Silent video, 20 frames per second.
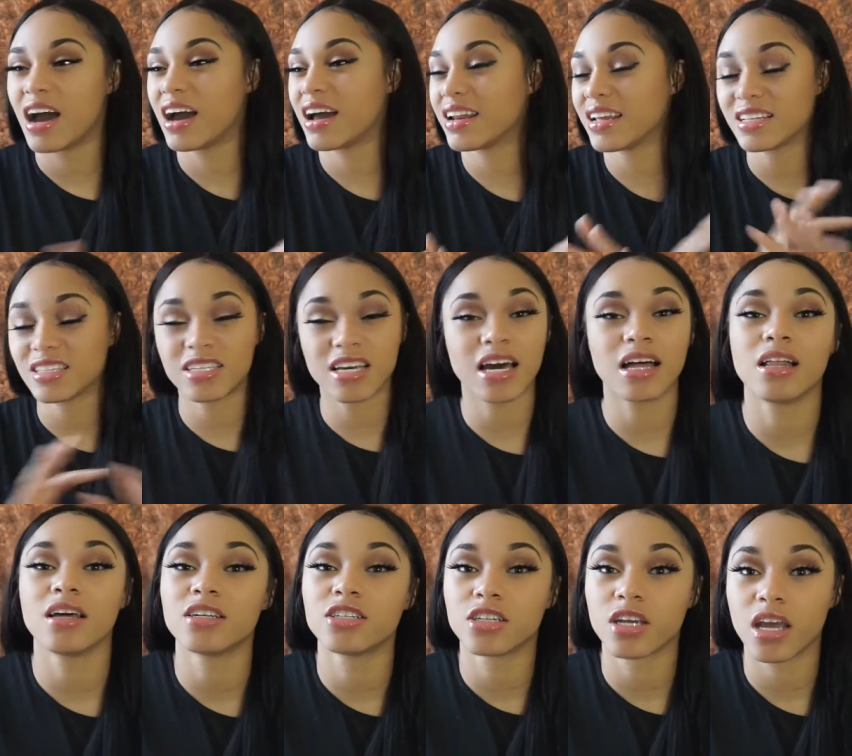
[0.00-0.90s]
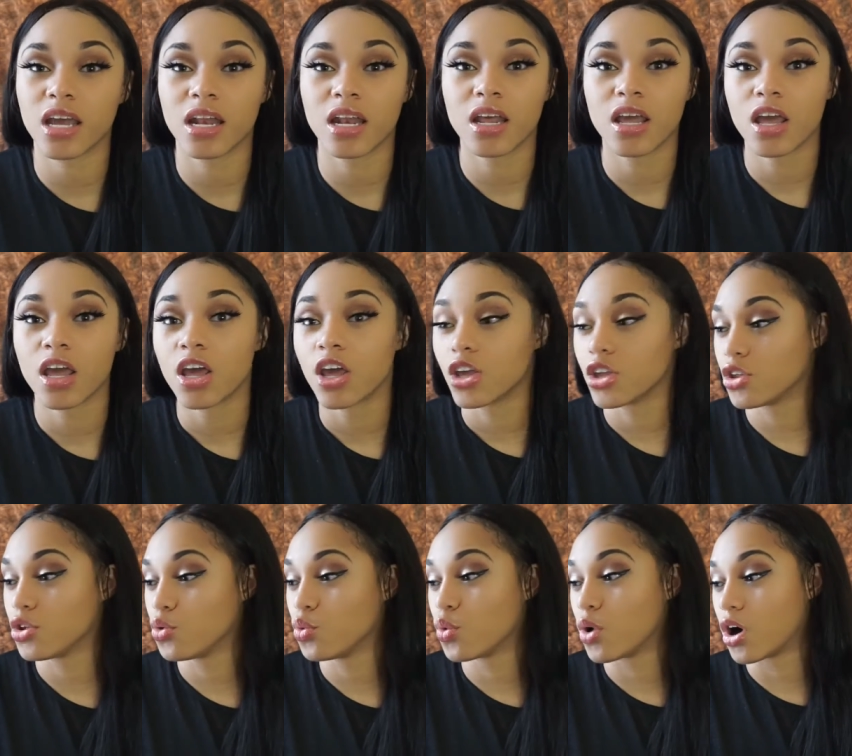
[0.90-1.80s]
unintelligent,
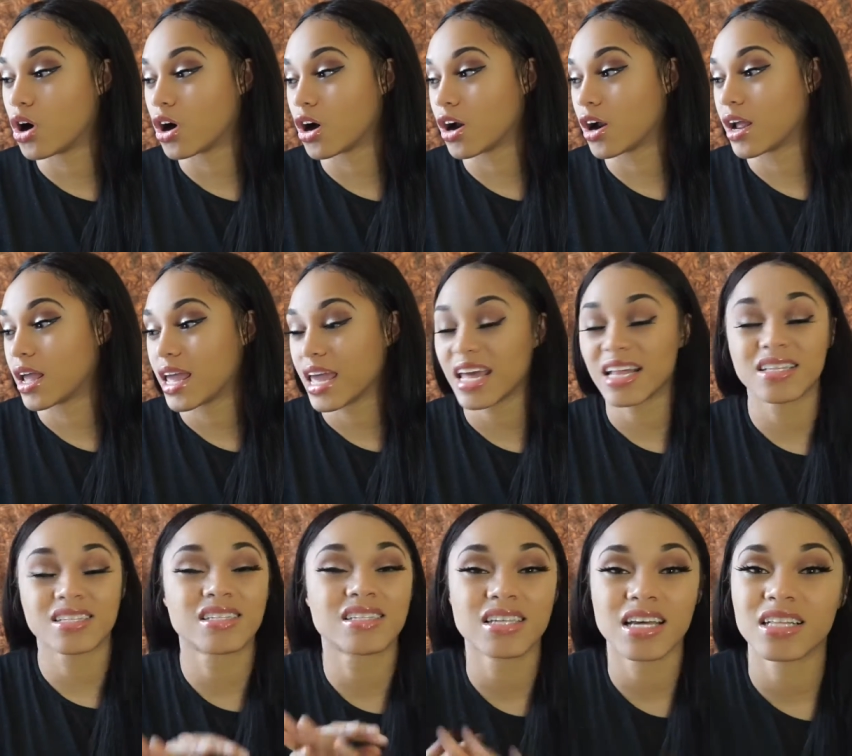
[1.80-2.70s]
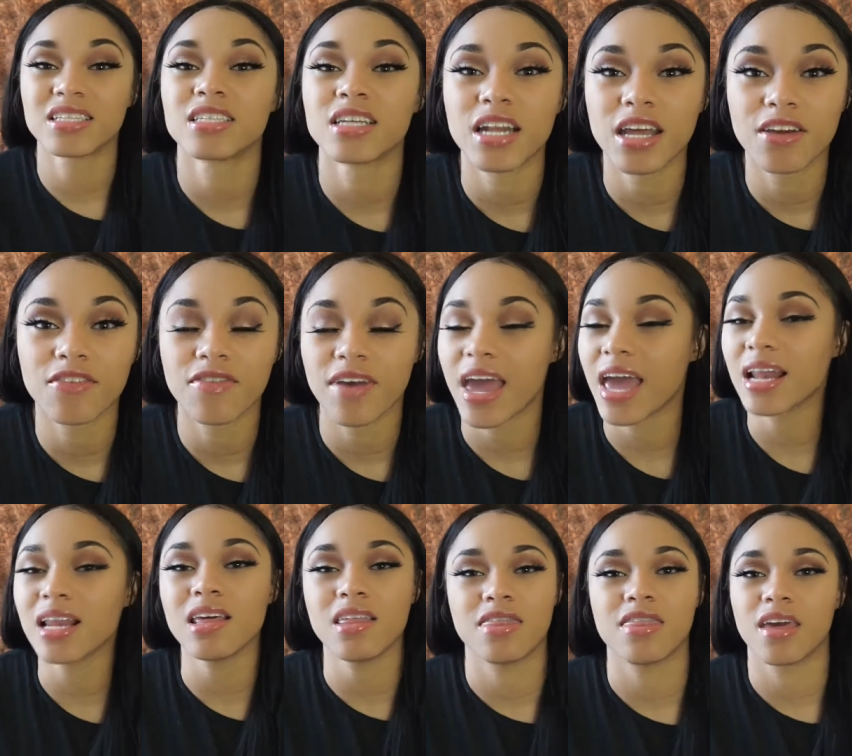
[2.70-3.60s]
you are insensitive,
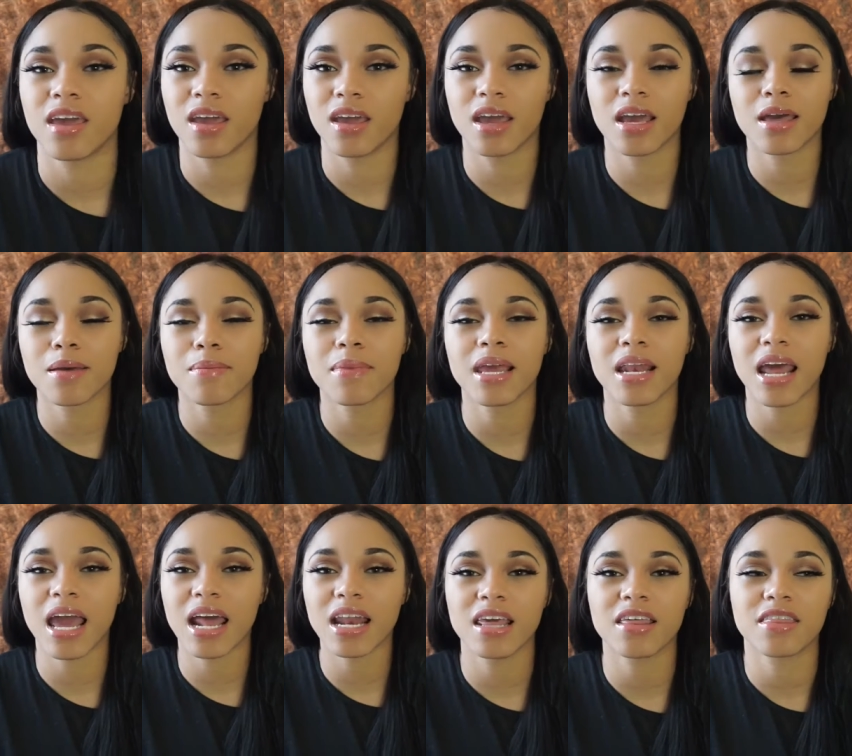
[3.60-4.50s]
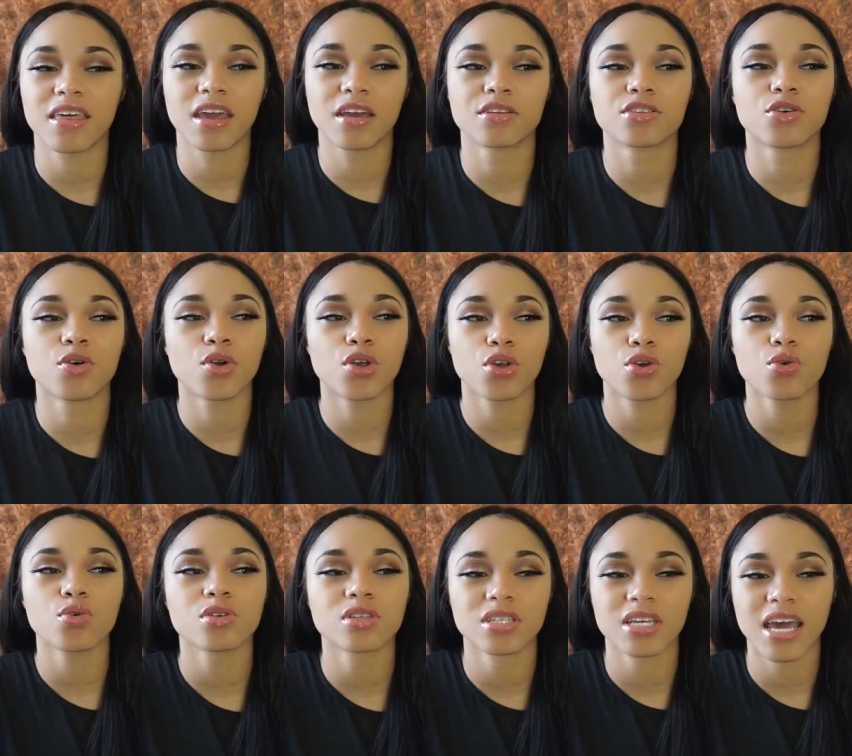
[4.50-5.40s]
anything. It can mean anything. So
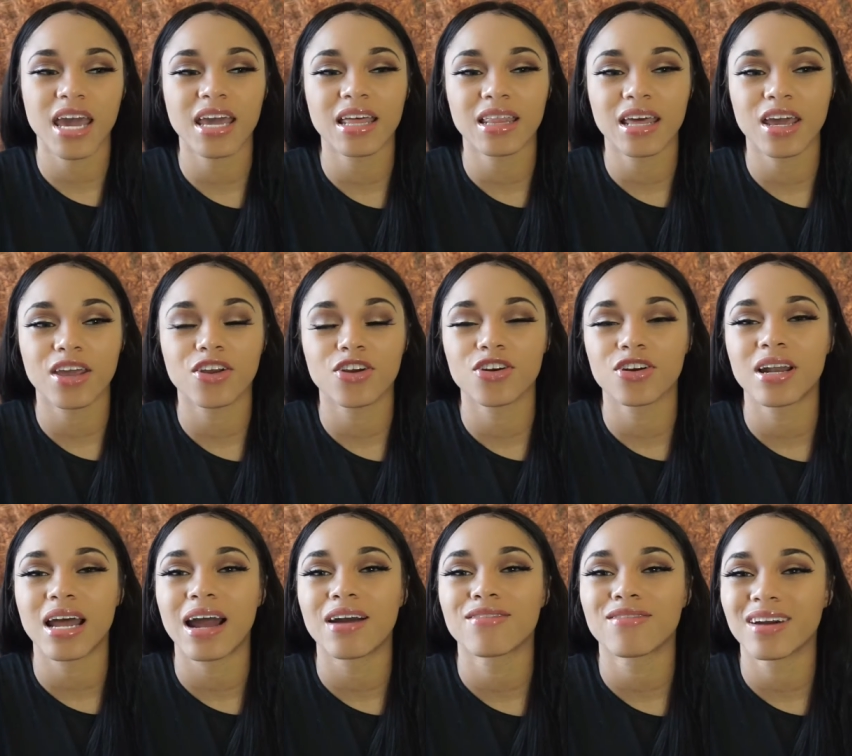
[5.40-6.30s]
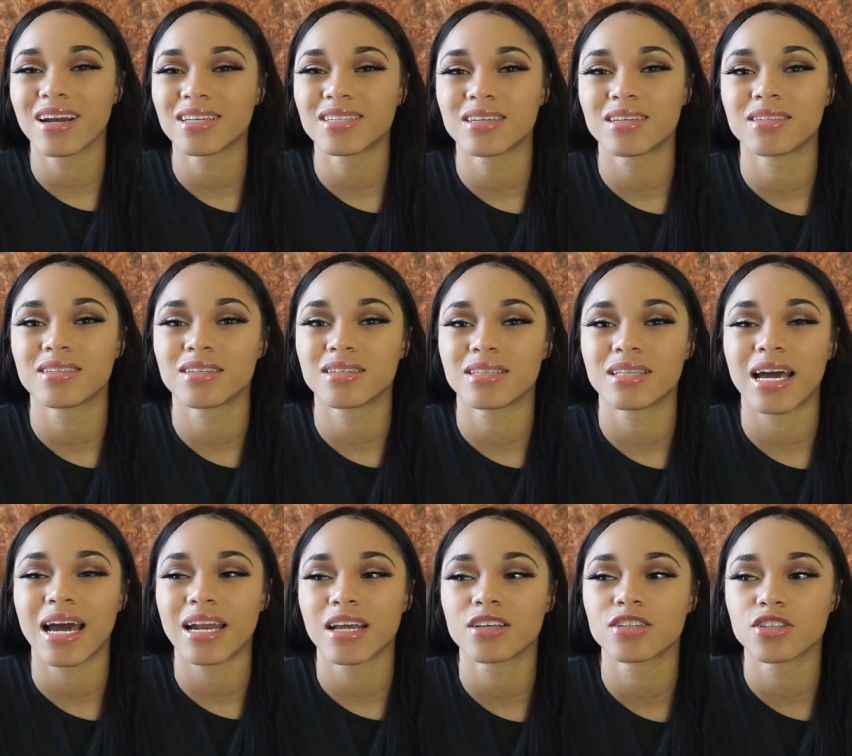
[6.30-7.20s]
you saying that you're not racist does
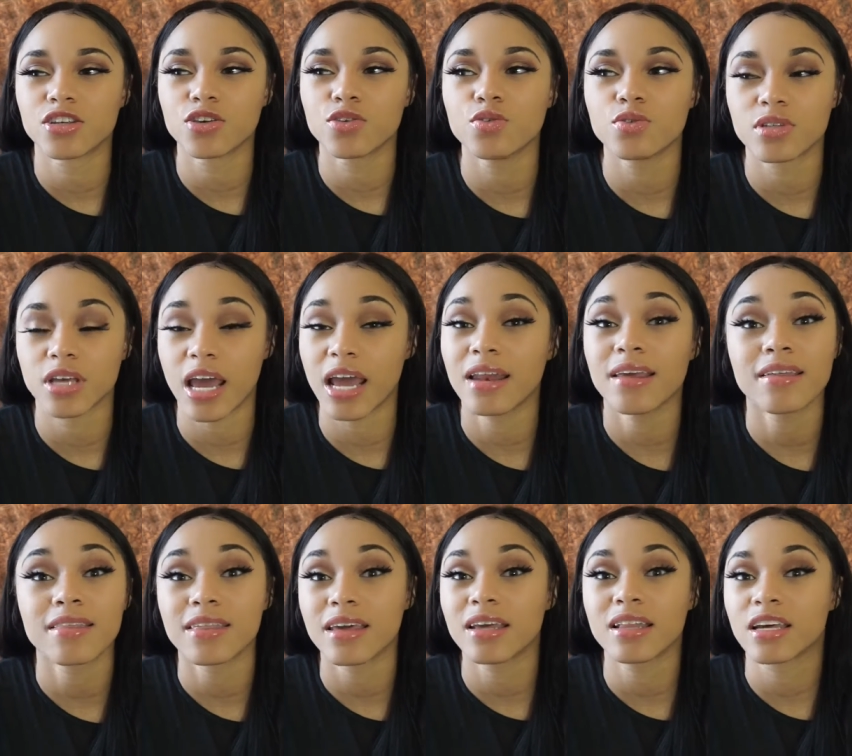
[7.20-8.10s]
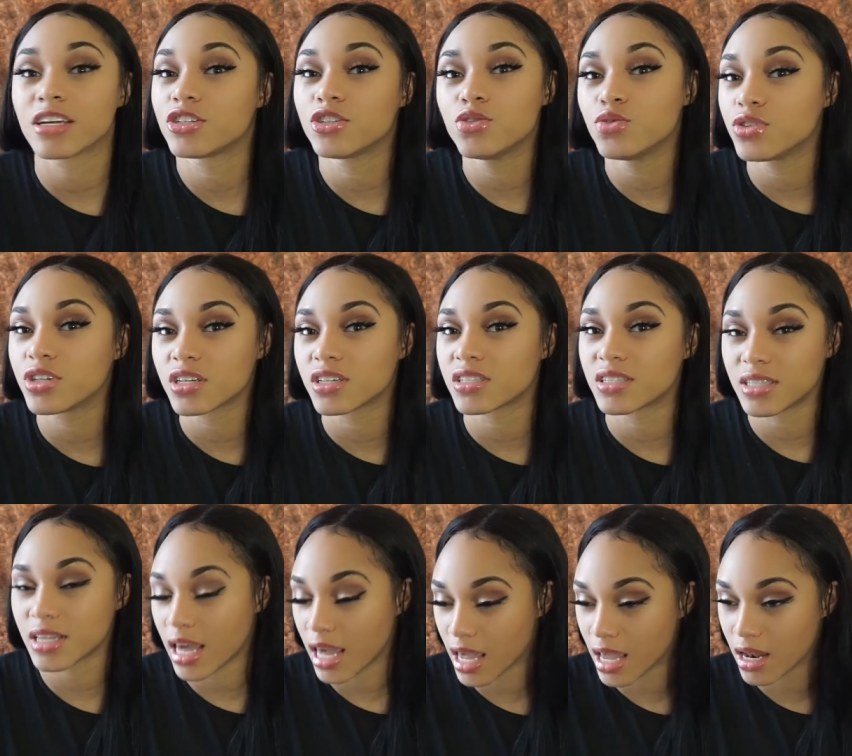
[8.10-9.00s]
not excuse anything that you
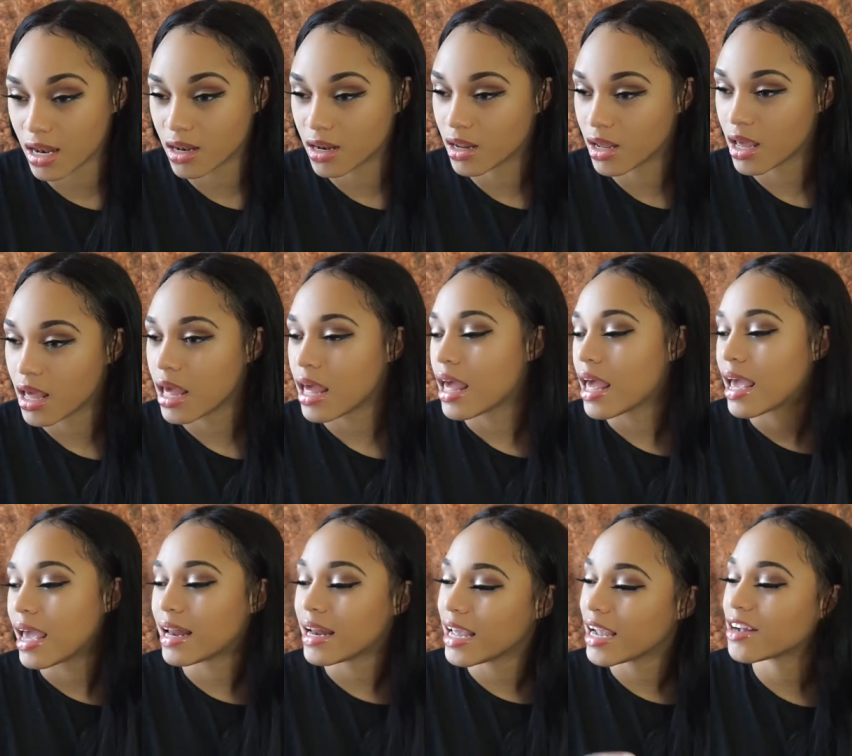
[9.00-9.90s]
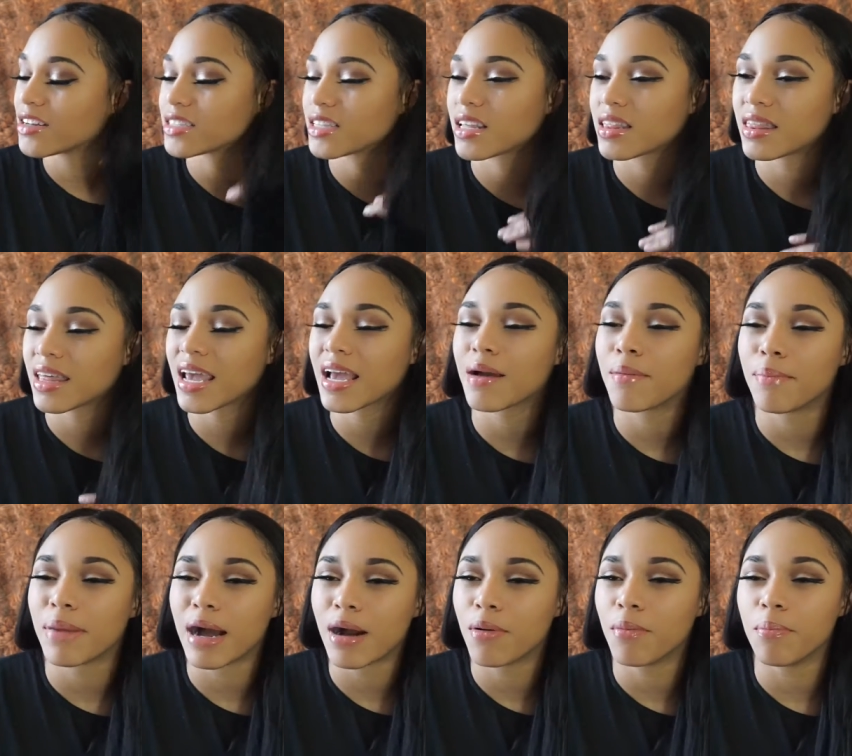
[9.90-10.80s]
just said. And here's the thing
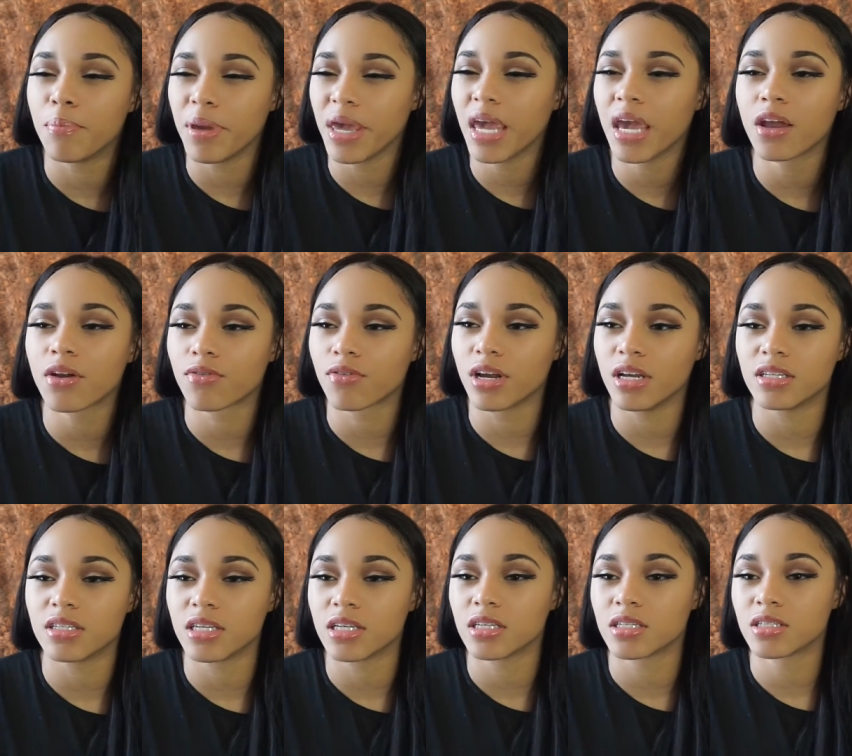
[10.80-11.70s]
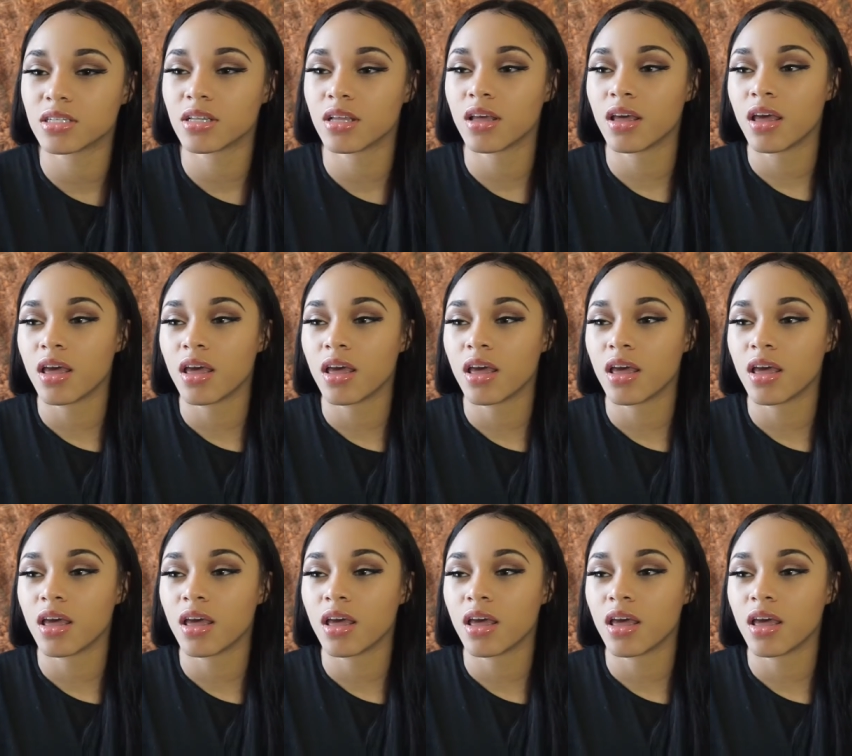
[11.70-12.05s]
about being racist.